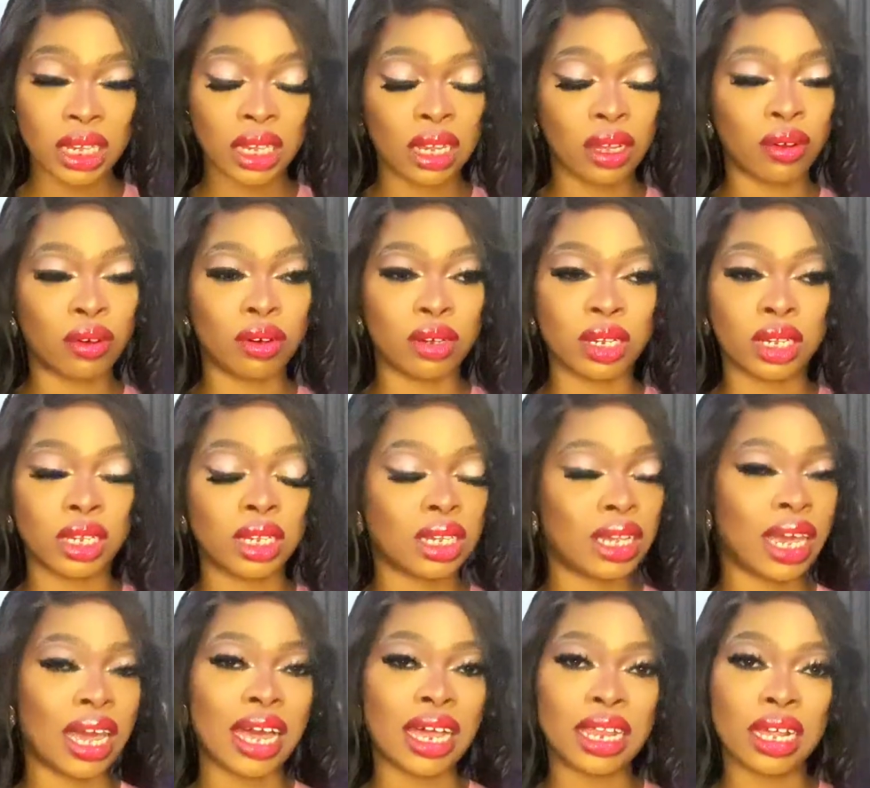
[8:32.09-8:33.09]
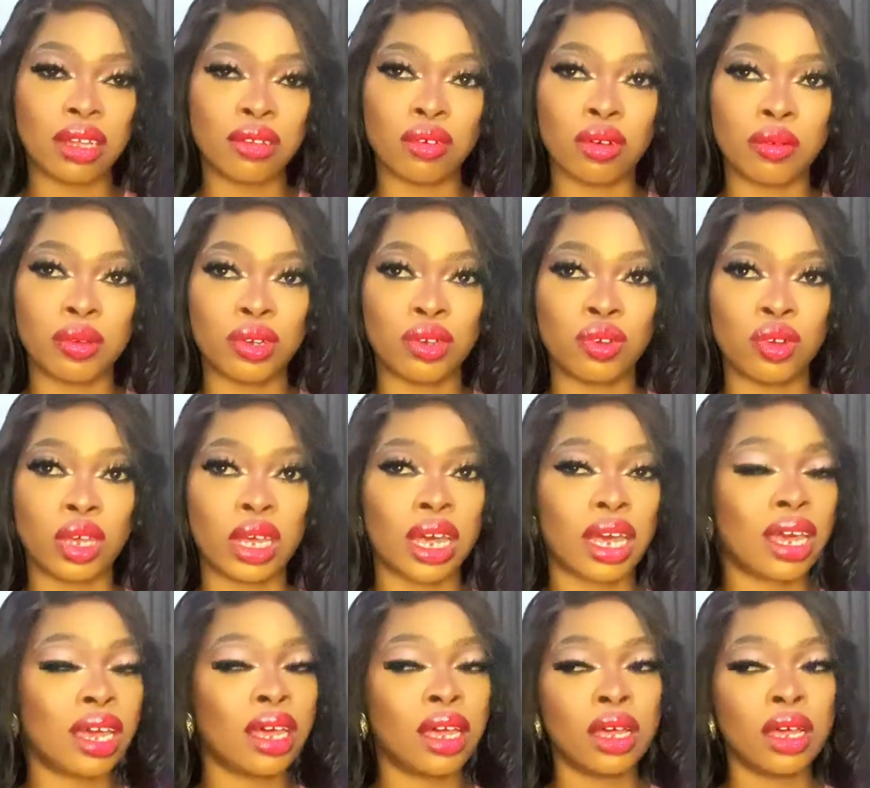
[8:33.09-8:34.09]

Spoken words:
because yeah, that's what we do here.